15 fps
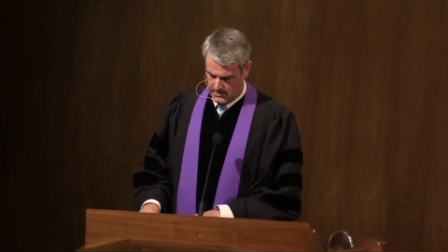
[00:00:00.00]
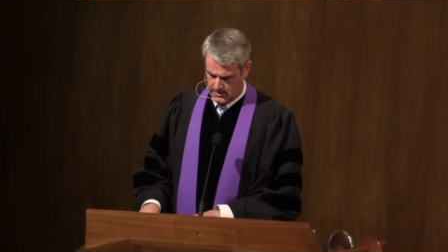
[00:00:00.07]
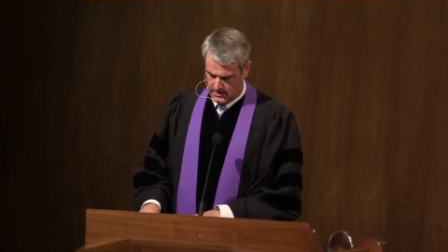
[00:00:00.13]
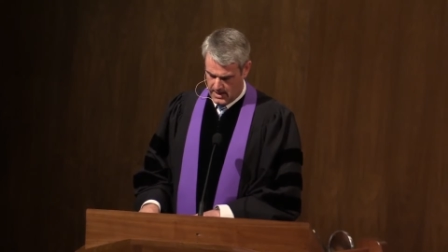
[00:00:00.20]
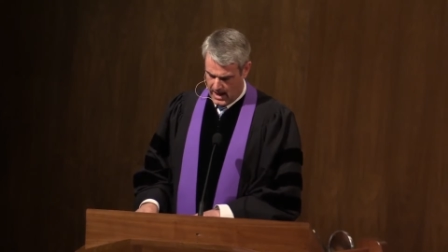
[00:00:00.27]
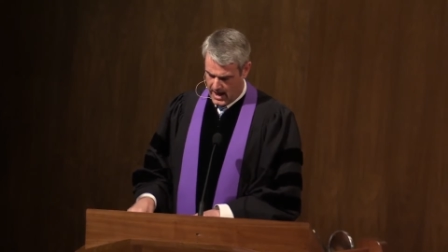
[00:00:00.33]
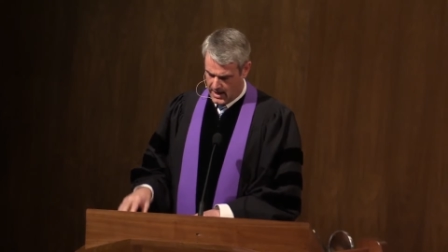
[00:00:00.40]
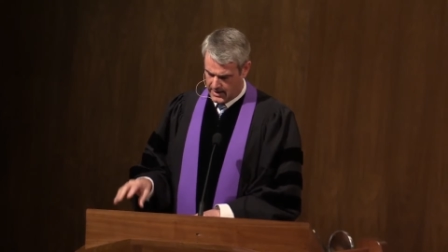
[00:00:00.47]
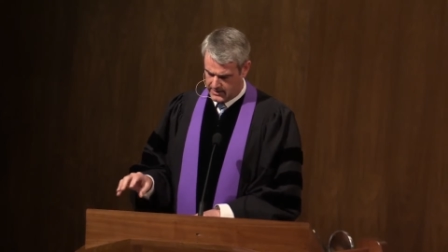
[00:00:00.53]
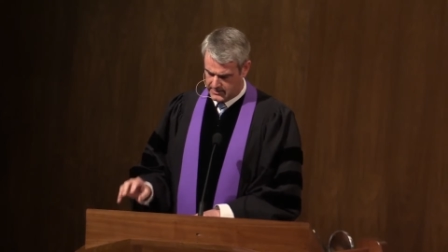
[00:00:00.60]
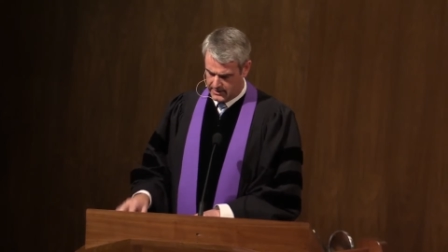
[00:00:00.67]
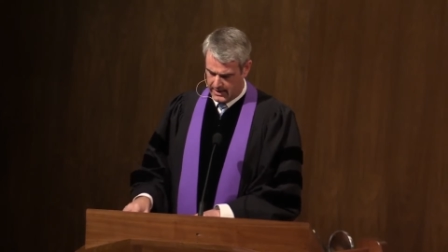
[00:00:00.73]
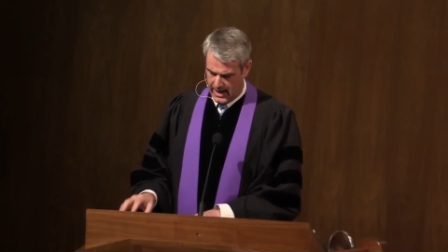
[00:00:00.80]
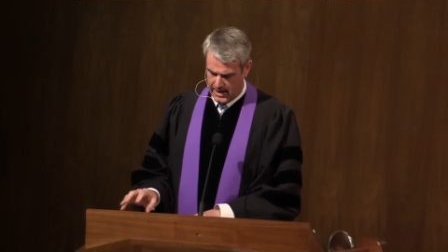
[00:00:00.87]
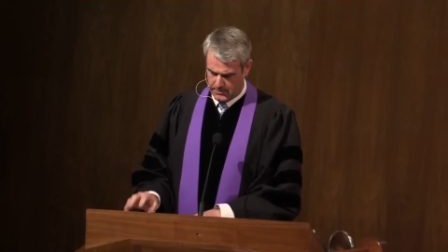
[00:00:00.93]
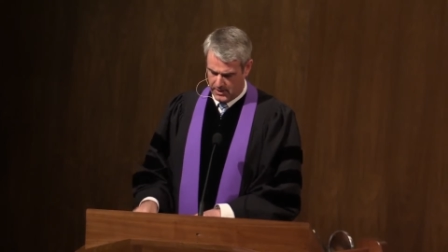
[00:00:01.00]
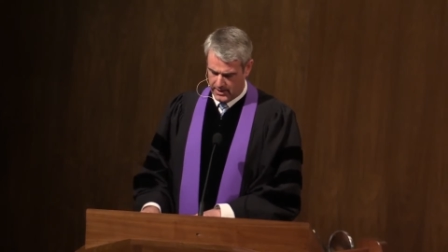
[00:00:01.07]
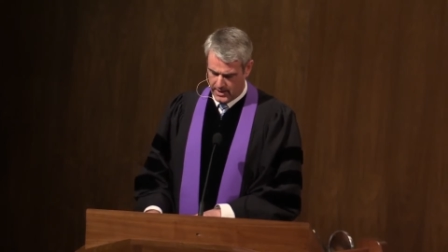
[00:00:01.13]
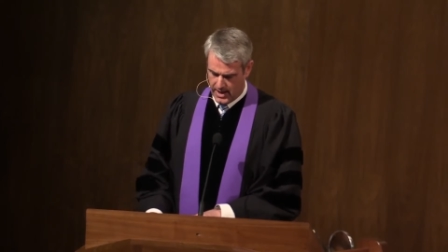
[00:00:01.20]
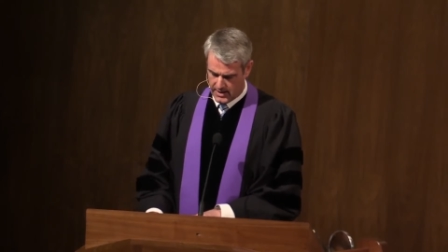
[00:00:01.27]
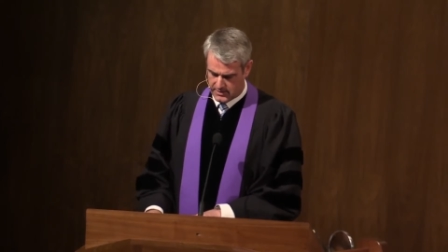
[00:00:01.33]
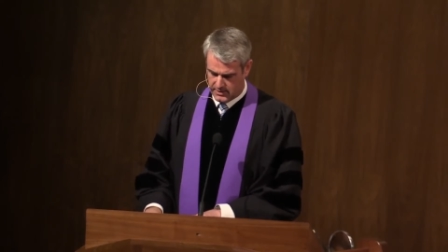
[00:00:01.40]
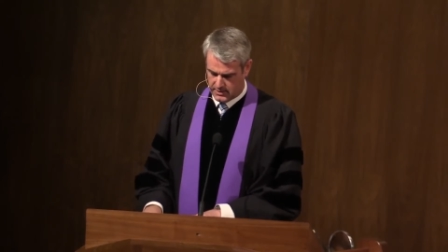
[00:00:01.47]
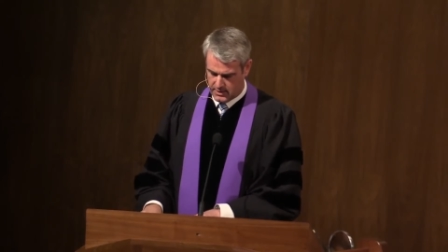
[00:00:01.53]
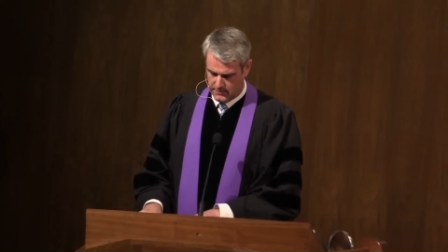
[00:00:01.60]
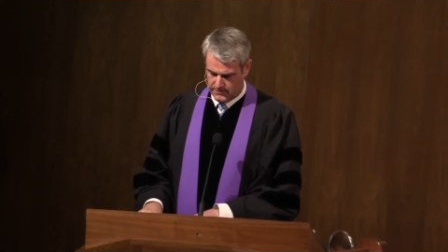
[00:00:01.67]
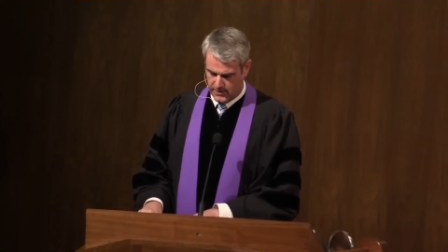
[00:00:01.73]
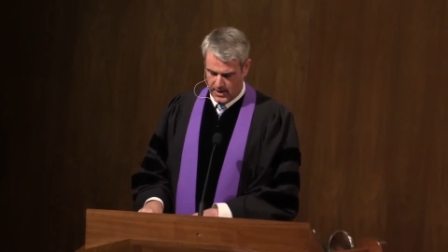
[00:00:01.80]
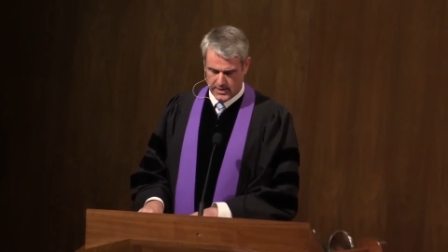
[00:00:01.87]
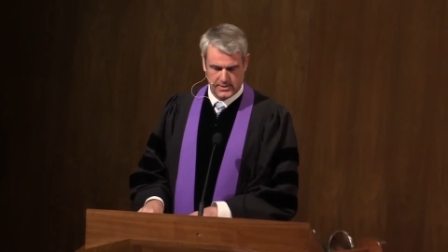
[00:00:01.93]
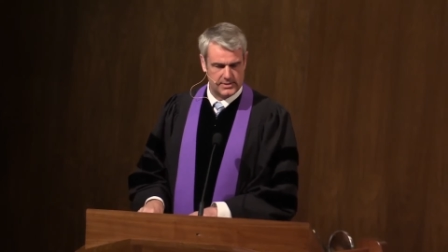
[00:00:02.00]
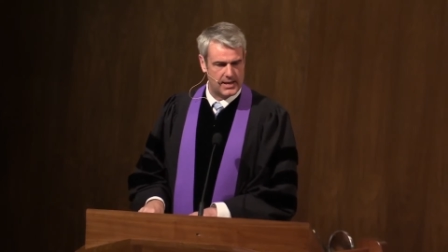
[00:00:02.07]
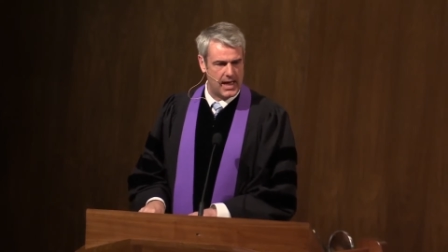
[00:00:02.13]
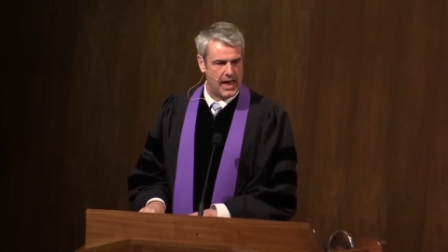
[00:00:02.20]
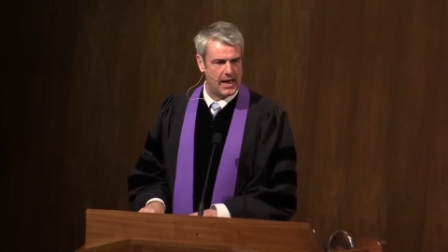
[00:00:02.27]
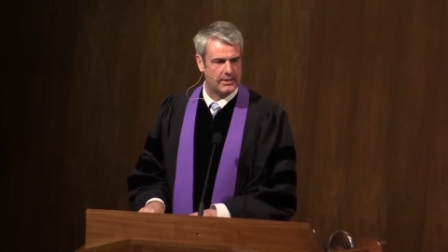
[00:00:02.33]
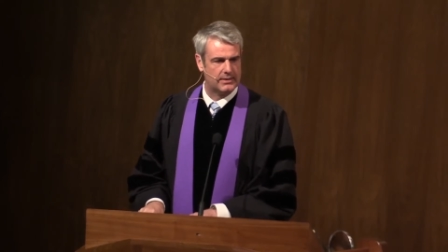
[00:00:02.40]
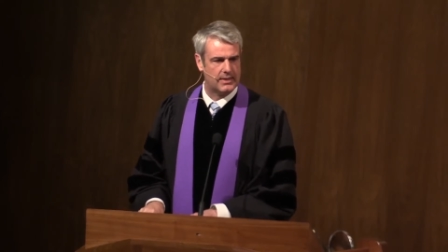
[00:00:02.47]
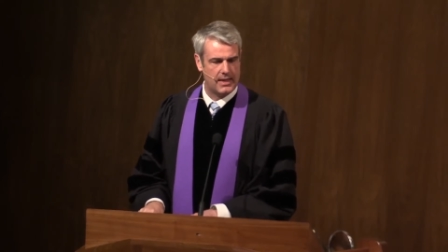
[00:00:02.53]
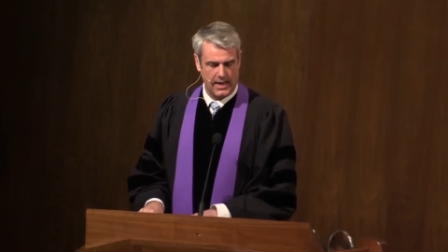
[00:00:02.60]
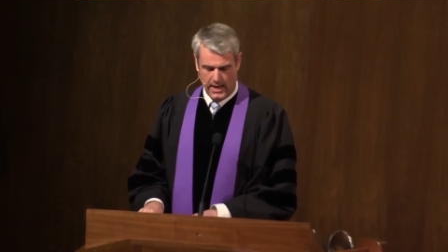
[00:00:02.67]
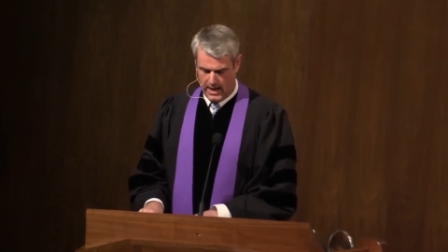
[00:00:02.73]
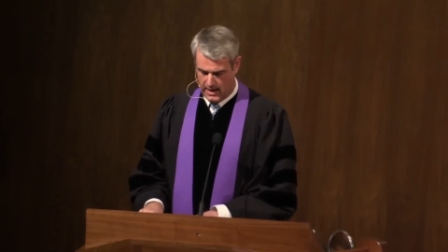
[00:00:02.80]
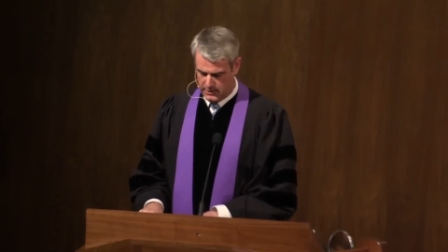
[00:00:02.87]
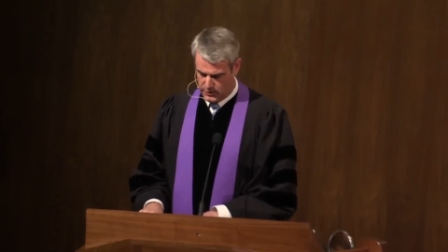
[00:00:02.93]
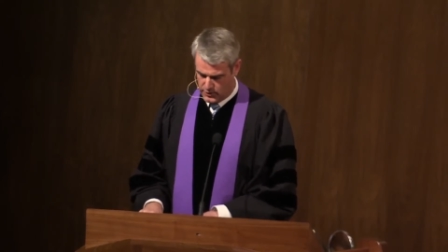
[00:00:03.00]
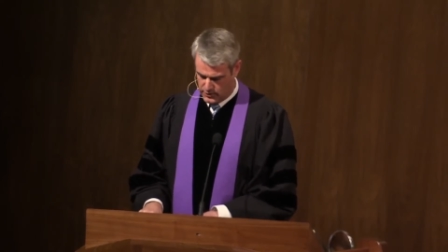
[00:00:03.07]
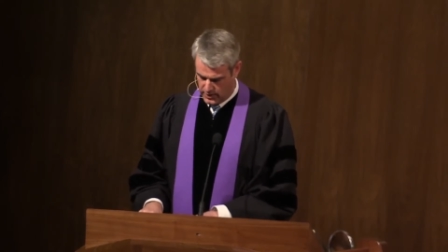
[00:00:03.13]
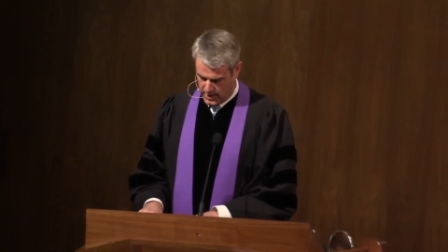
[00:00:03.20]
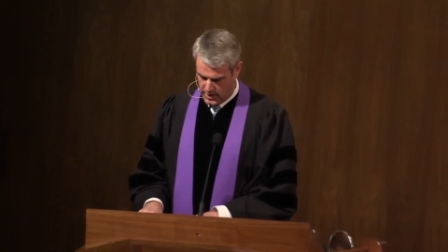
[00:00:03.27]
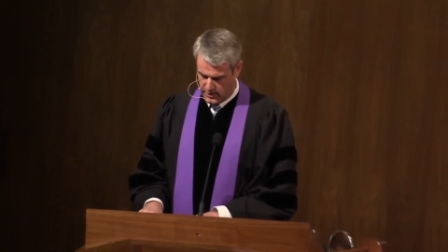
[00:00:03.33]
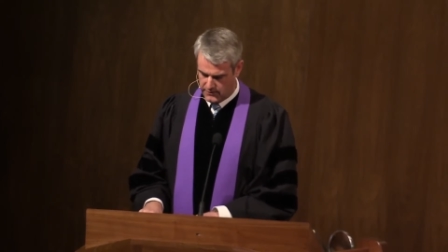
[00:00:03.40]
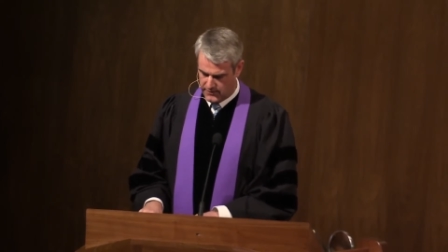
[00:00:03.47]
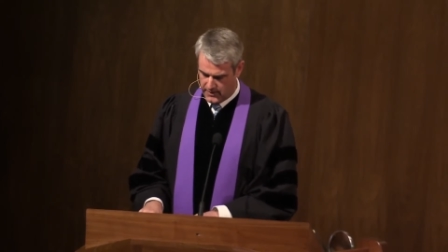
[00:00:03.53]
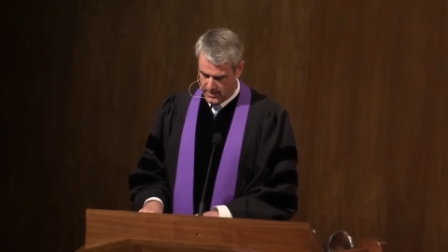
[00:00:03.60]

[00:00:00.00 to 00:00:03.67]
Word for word: God is enabling us to confront death and grief,